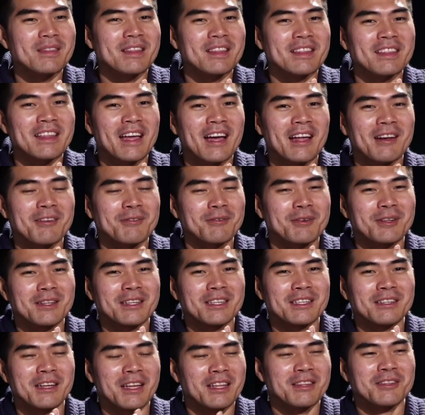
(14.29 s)
that
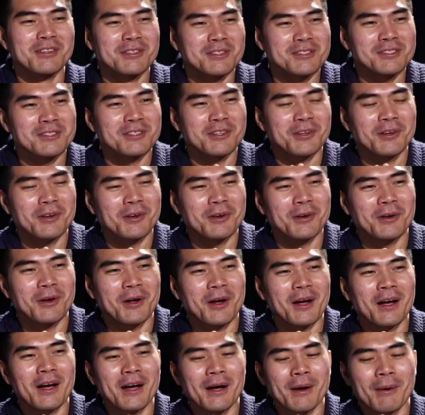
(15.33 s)
really hinders their
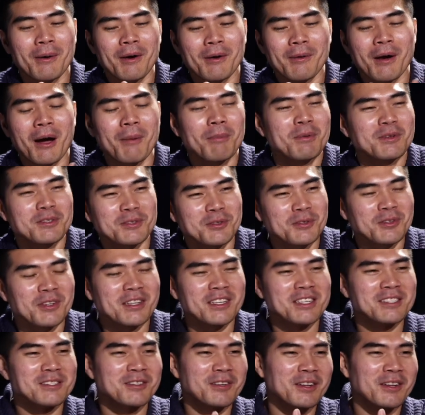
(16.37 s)
opportunities